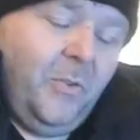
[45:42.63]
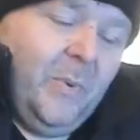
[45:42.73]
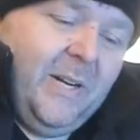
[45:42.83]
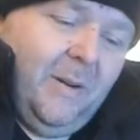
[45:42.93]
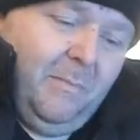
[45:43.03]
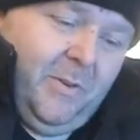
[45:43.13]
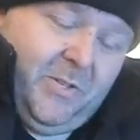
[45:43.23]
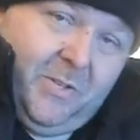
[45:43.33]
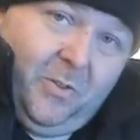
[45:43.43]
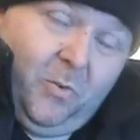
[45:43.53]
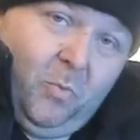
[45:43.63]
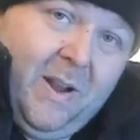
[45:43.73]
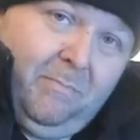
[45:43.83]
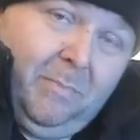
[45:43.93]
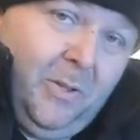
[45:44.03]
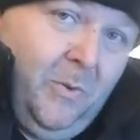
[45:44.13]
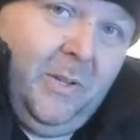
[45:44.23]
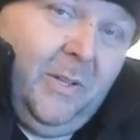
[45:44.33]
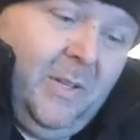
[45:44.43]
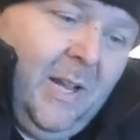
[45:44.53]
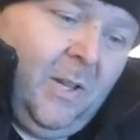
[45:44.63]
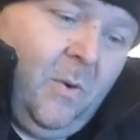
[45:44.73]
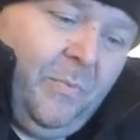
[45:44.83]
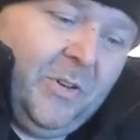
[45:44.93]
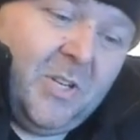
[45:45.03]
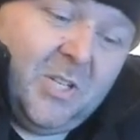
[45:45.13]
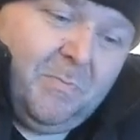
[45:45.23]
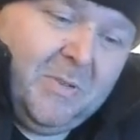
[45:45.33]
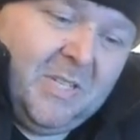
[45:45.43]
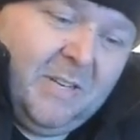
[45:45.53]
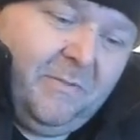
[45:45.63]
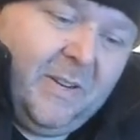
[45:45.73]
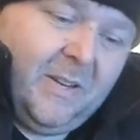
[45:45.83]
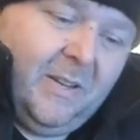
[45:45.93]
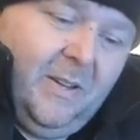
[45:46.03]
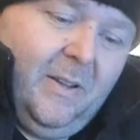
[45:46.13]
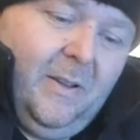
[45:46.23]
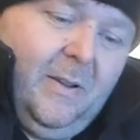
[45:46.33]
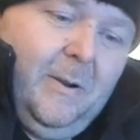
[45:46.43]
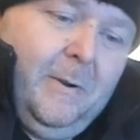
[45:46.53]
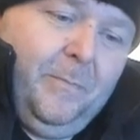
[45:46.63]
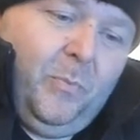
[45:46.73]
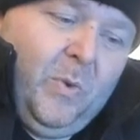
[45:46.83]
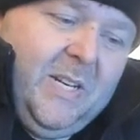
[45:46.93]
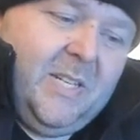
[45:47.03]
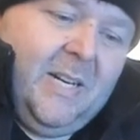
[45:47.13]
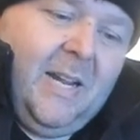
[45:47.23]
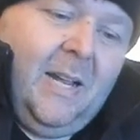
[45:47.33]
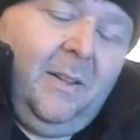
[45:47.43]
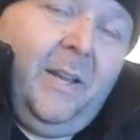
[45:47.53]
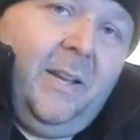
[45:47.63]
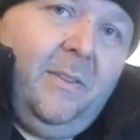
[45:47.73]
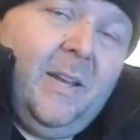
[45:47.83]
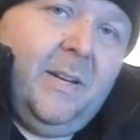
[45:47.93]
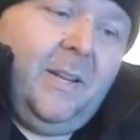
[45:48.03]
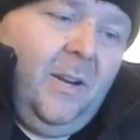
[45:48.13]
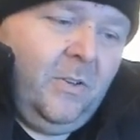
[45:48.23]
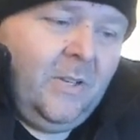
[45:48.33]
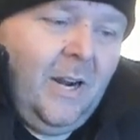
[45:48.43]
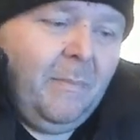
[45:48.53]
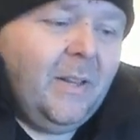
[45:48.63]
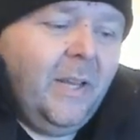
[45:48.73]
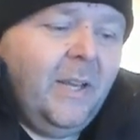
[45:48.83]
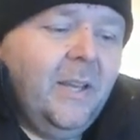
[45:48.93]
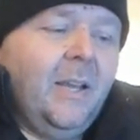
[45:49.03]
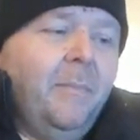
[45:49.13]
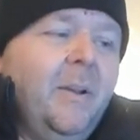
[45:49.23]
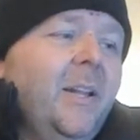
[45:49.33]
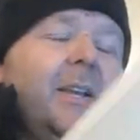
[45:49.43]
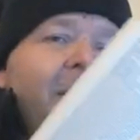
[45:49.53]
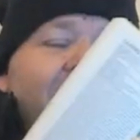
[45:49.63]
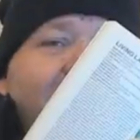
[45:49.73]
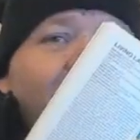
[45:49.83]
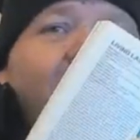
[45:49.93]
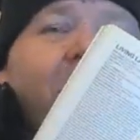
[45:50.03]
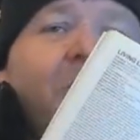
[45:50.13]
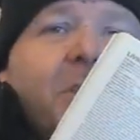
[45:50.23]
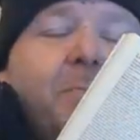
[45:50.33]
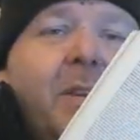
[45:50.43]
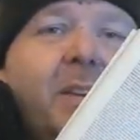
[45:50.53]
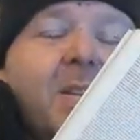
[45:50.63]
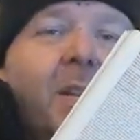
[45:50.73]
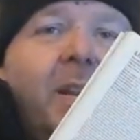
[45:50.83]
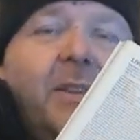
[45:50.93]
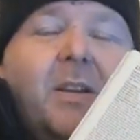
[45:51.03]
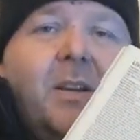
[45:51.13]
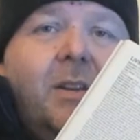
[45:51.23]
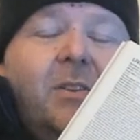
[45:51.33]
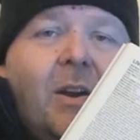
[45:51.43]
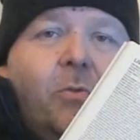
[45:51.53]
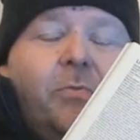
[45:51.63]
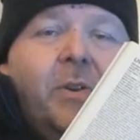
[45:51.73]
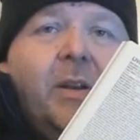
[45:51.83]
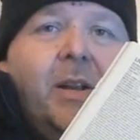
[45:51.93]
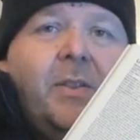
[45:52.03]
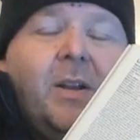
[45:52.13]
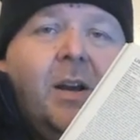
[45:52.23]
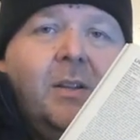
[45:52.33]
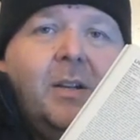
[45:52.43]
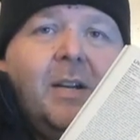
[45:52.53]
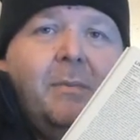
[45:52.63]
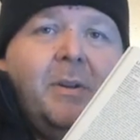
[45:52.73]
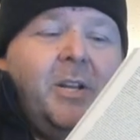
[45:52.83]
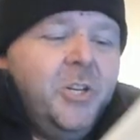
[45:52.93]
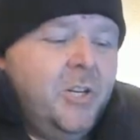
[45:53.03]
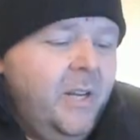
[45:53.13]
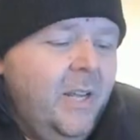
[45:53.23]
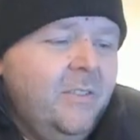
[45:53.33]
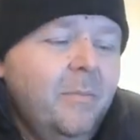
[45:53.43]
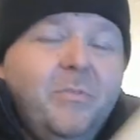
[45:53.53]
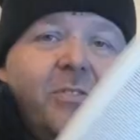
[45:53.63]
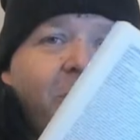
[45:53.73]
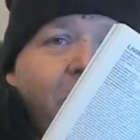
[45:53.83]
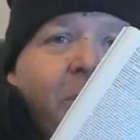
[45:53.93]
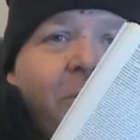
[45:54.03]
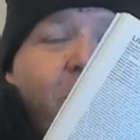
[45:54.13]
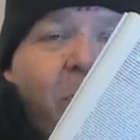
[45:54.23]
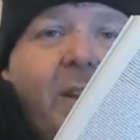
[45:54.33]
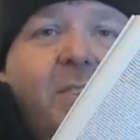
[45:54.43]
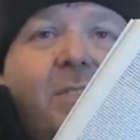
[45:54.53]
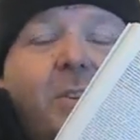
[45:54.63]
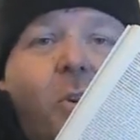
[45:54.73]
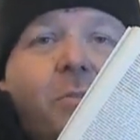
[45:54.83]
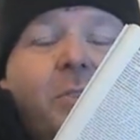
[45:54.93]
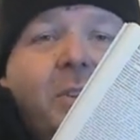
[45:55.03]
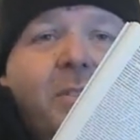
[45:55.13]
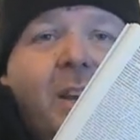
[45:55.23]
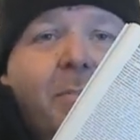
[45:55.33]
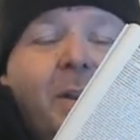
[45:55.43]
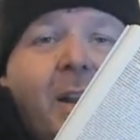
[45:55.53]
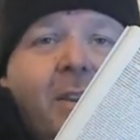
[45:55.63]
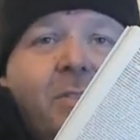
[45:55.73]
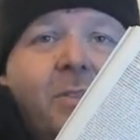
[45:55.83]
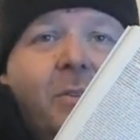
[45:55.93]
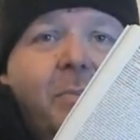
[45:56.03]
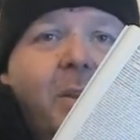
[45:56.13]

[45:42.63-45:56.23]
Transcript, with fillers: numbers, you know, the red, blue and the yellow. There's a specific reason I like that character. I might like I might like this character just because I like the, his outfit and the color combination. It's an absurd, crazy, over the top costume